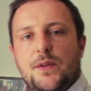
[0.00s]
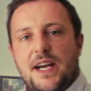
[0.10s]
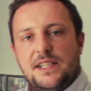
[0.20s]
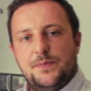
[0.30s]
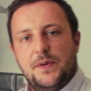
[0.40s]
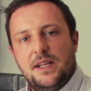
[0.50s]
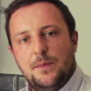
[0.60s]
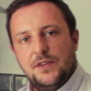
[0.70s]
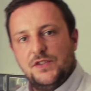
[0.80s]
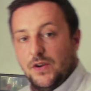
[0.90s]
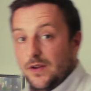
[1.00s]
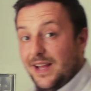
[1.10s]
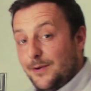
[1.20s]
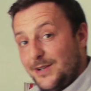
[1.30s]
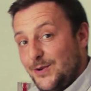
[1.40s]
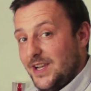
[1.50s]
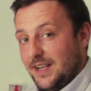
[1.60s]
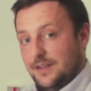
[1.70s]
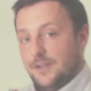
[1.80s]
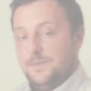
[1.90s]
that's pretty much all our
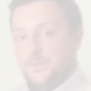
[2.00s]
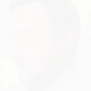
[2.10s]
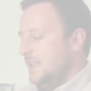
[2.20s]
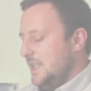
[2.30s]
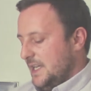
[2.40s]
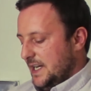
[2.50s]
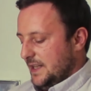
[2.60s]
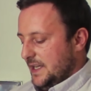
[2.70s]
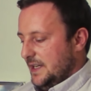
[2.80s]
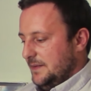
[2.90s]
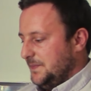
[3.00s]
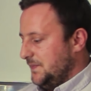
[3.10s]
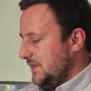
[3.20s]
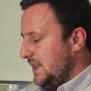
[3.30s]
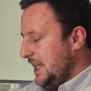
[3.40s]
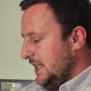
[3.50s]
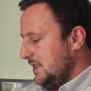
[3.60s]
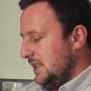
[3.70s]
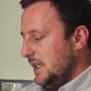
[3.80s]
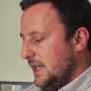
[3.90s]
cooking done, and then
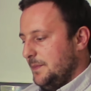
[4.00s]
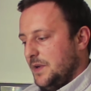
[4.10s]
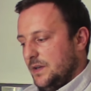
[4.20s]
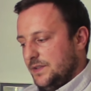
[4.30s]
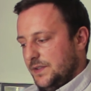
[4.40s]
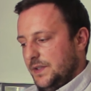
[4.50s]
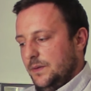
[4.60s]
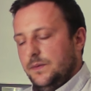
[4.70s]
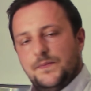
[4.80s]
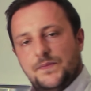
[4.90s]
next thing I'm going to do,